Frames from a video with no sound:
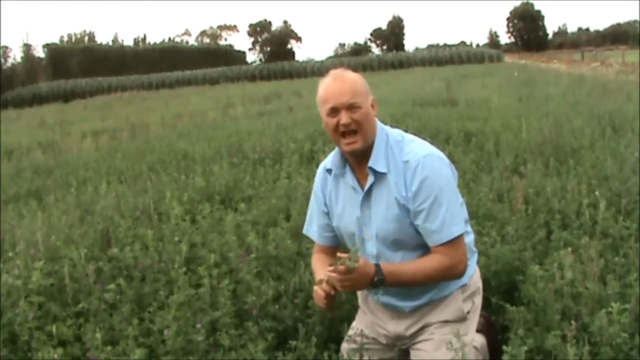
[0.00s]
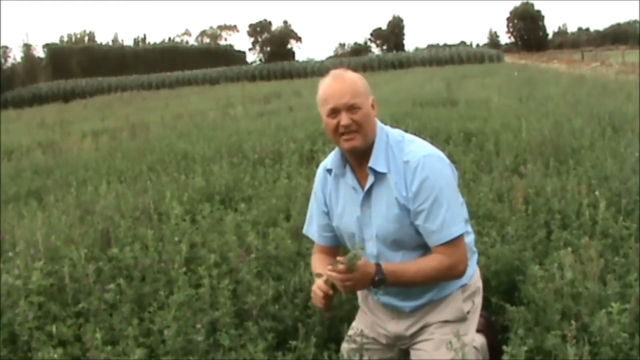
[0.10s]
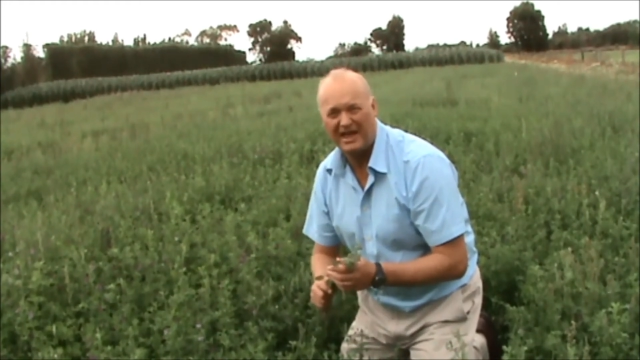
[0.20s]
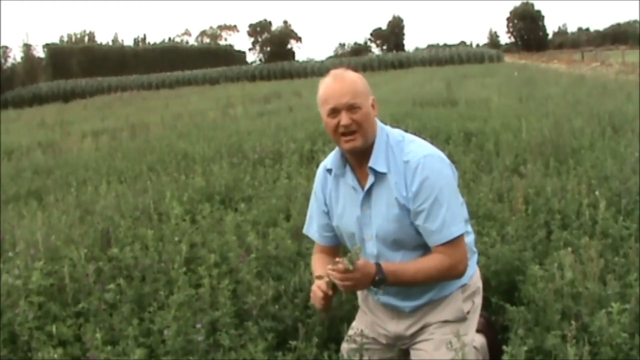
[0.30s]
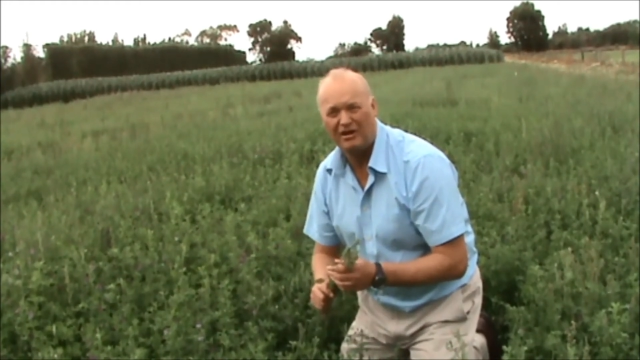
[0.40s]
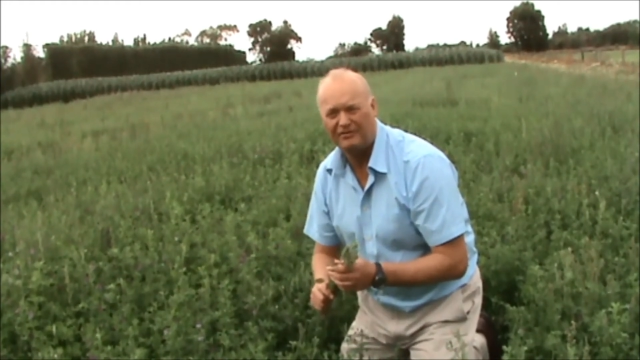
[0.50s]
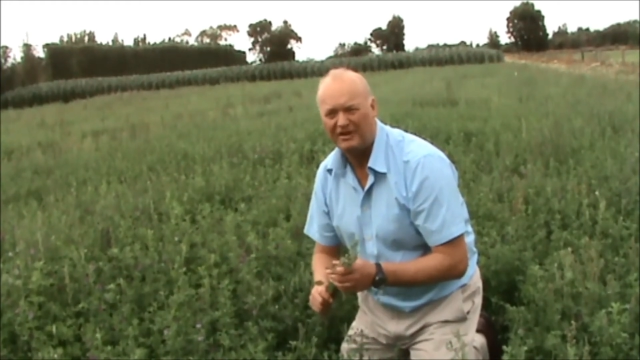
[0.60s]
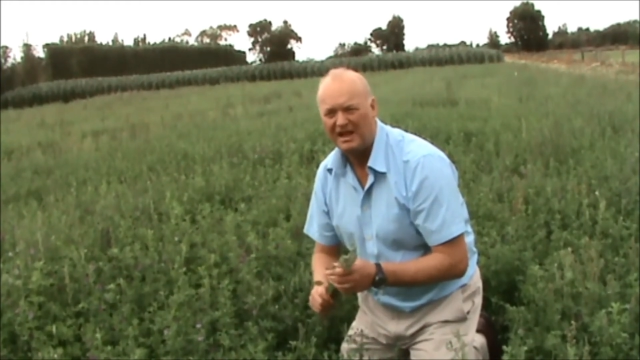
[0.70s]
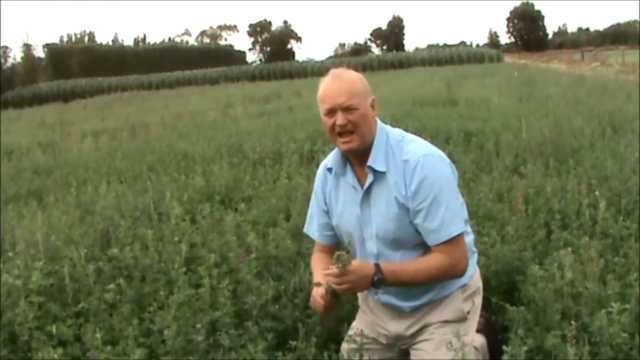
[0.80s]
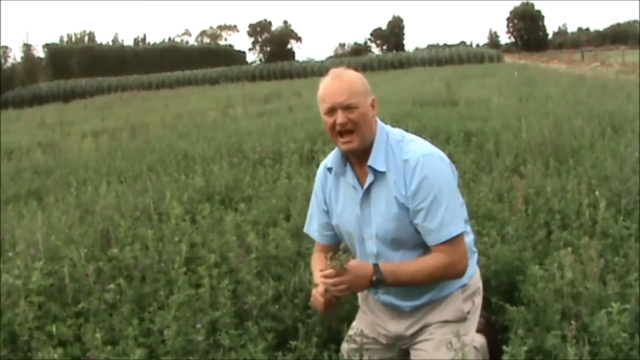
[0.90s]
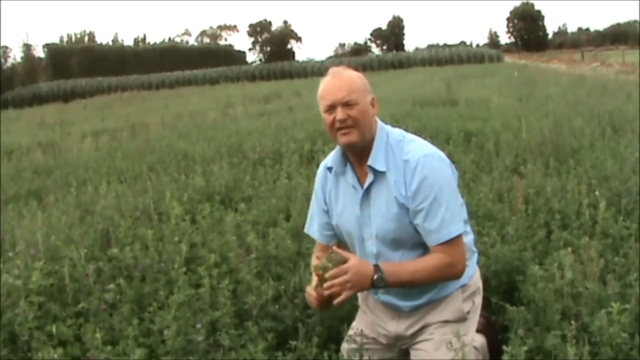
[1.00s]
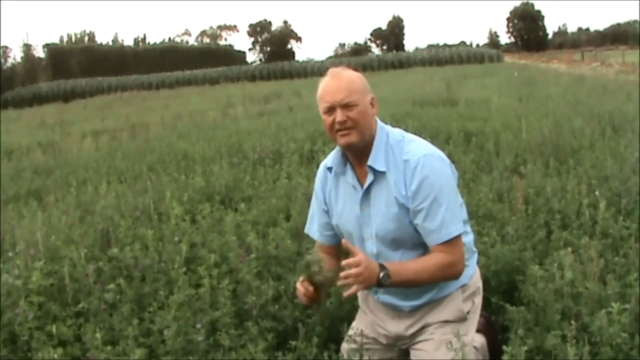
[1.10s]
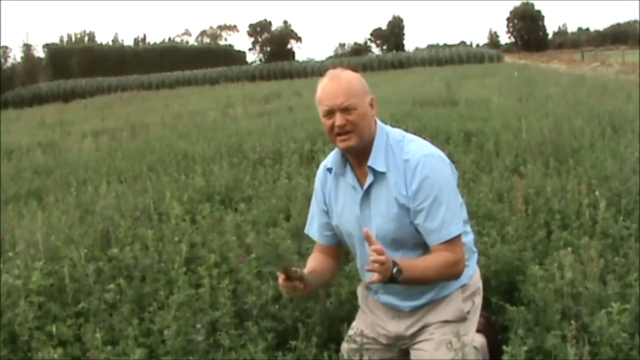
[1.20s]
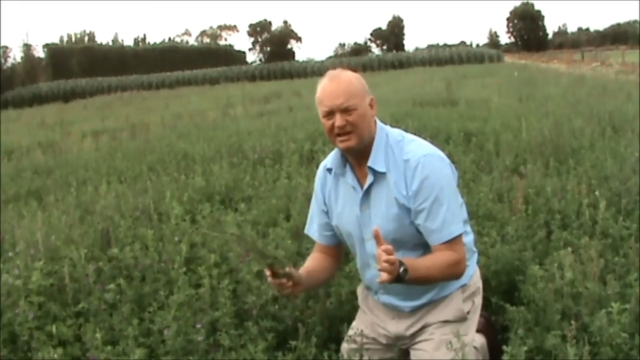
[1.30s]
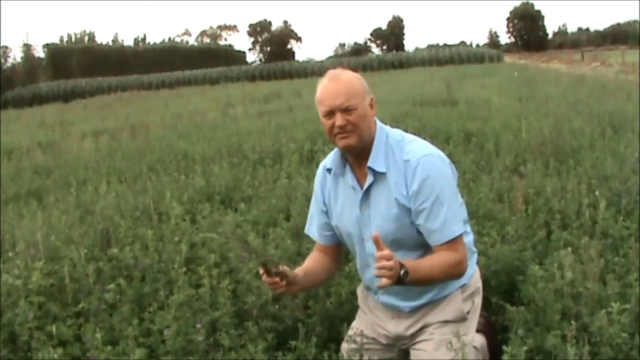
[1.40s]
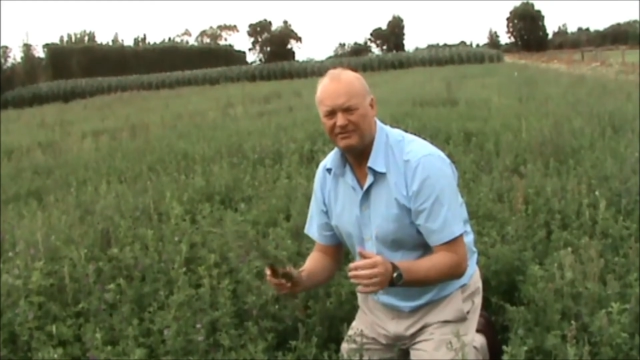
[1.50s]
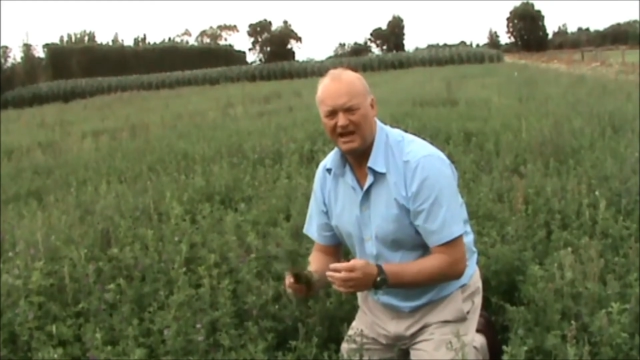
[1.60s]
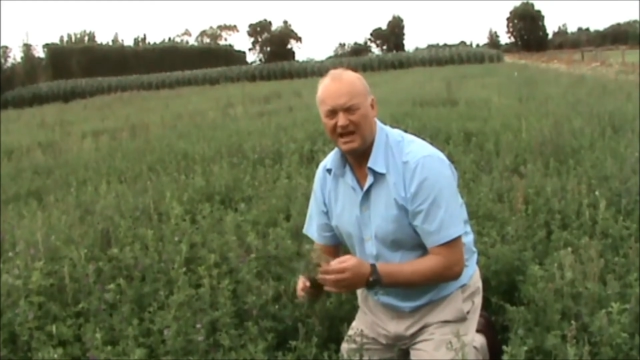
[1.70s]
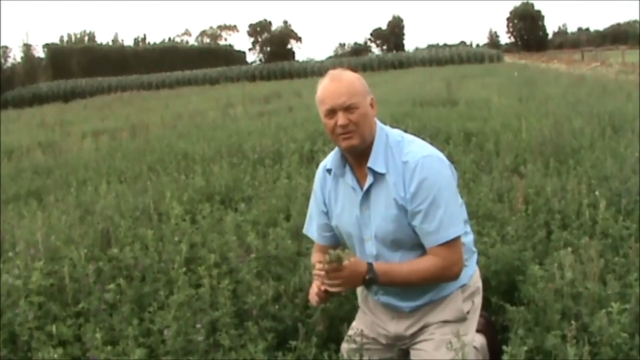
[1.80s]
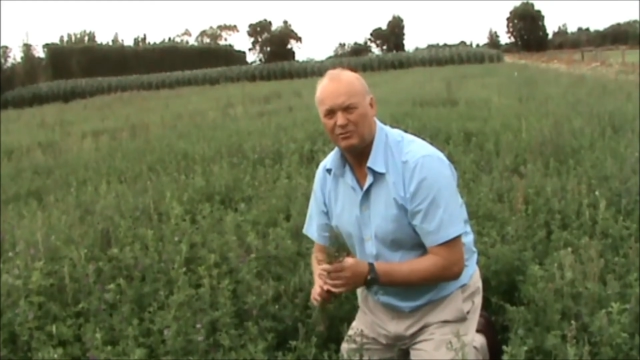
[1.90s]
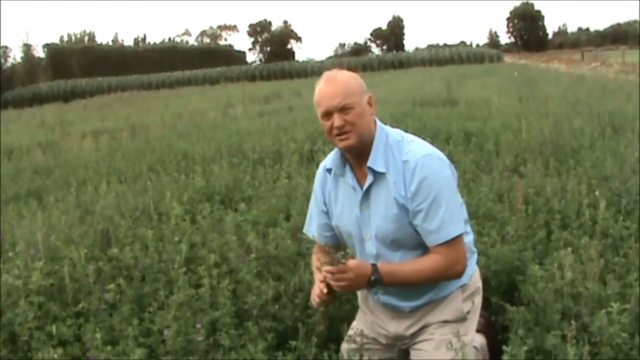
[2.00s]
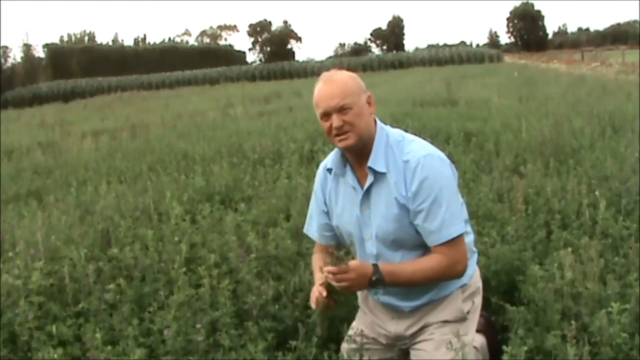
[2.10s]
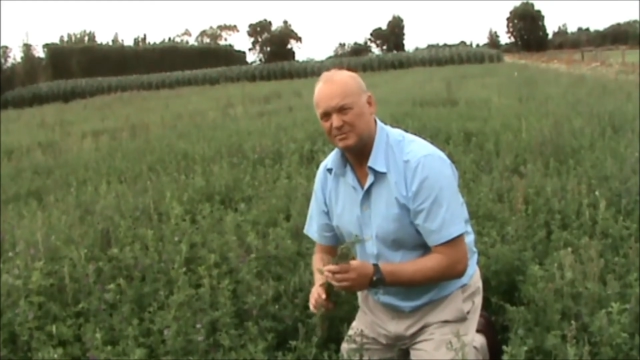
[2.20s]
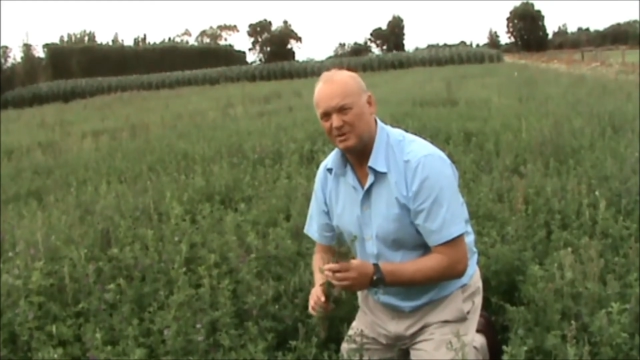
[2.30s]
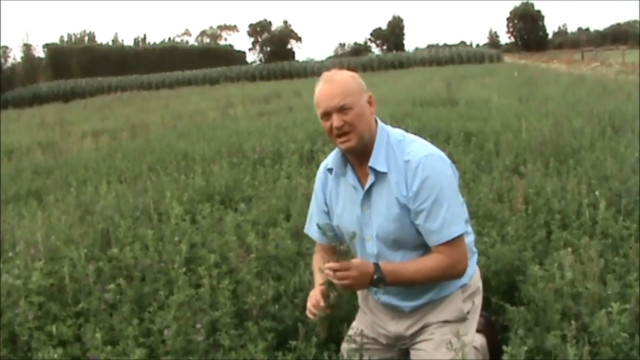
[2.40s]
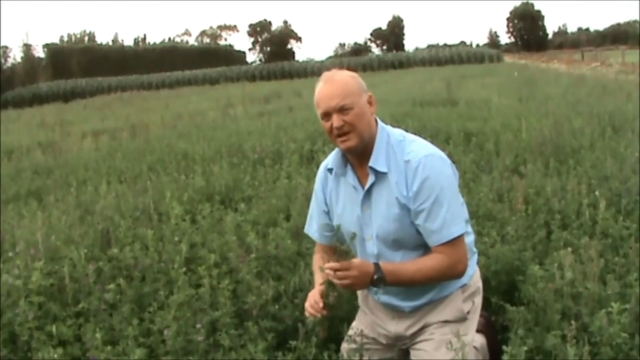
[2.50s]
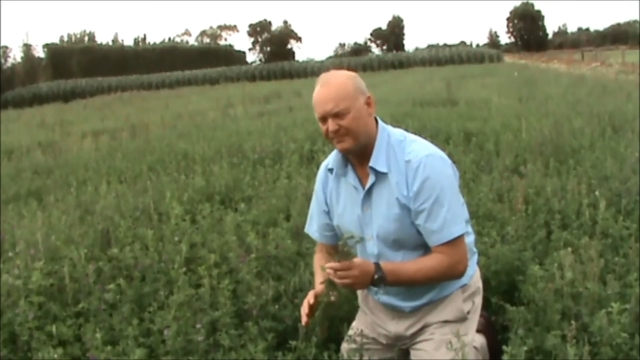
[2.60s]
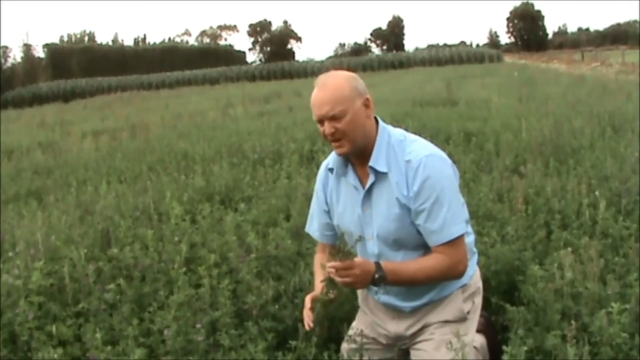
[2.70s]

cut that off, and the fat hen will disappear.